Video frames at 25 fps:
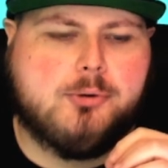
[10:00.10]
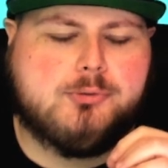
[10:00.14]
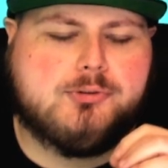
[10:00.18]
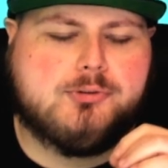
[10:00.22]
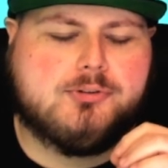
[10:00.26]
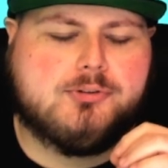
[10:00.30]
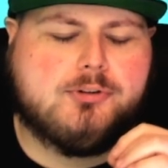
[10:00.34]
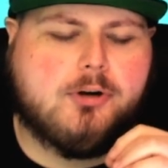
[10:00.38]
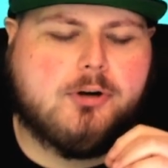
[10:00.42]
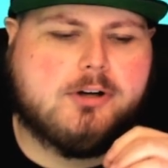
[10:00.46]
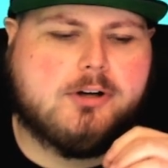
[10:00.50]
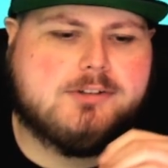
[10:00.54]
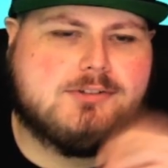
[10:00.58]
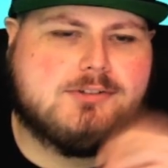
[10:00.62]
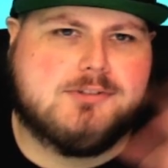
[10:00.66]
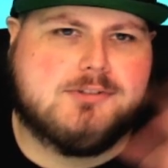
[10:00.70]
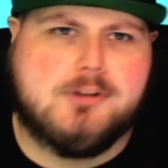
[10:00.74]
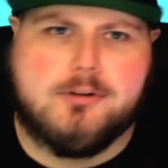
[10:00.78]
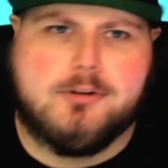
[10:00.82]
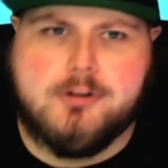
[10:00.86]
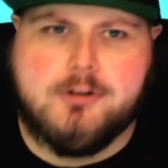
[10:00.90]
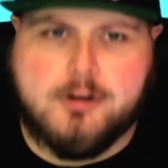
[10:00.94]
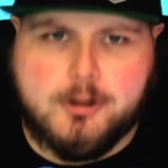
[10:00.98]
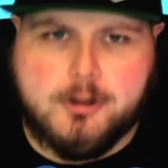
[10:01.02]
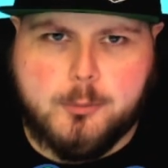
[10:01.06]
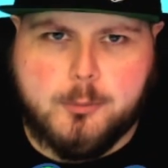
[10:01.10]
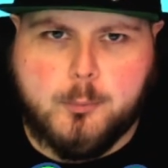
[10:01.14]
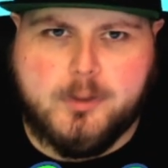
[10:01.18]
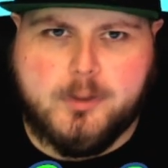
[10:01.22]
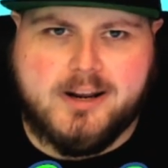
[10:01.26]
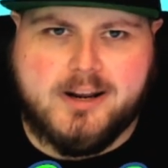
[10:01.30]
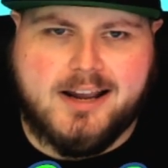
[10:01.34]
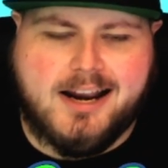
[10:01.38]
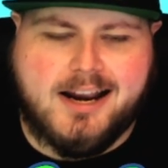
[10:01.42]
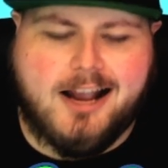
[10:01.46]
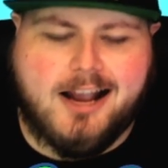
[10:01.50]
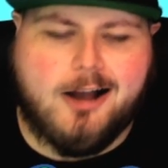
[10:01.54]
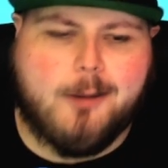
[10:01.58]
starts. So you're going to want
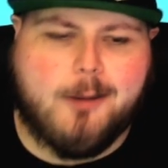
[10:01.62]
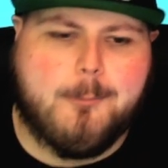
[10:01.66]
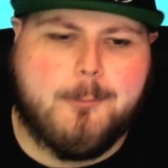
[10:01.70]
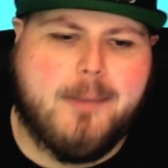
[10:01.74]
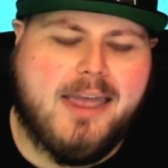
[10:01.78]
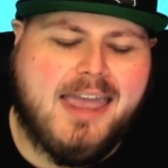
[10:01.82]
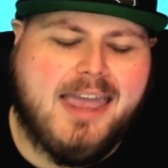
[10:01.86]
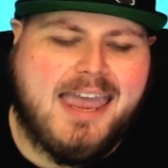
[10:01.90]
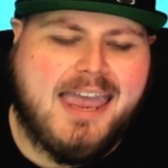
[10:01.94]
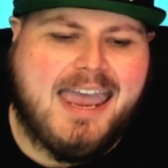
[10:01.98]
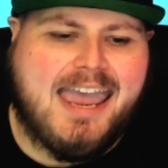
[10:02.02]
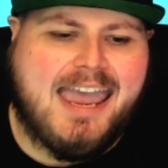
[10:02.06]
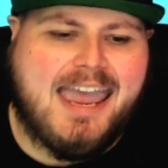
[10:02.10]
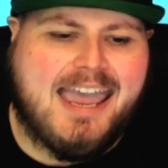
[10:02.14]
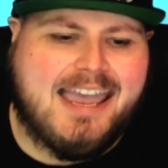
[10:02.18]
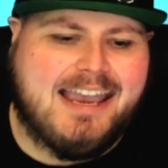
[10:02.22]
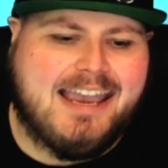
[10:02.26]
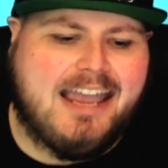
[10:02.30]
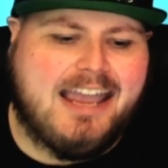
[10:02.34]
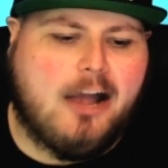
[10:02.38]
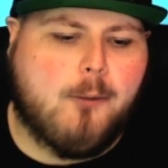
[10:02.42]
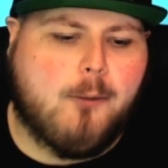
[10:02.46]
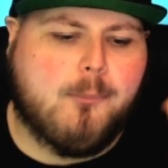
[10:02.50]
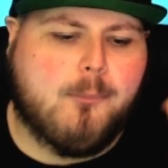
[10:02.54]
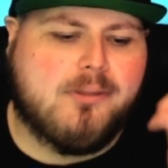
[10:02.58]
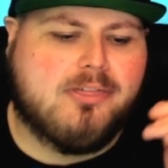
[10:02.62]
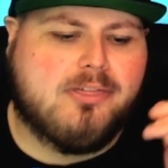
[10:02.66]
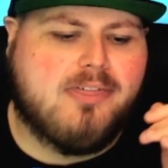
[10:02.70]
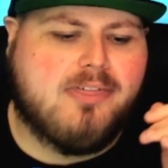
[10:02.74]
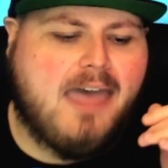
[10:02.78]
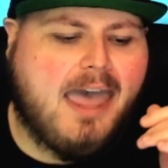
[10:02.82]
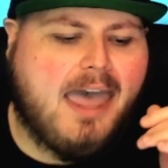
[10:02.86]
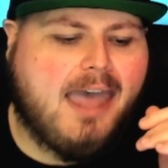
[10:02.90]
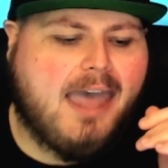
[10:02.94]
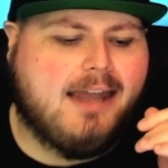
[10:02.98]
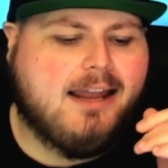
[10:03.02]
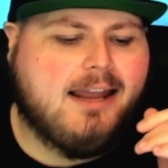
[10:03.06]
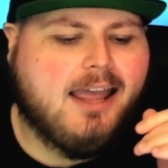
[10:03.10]
to come hang out with
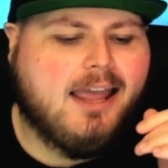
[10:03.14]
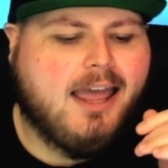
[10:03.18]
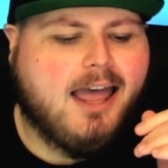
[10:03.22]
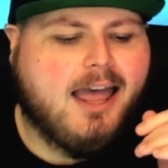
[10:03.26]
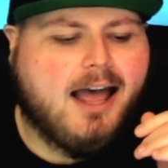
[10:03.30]
that.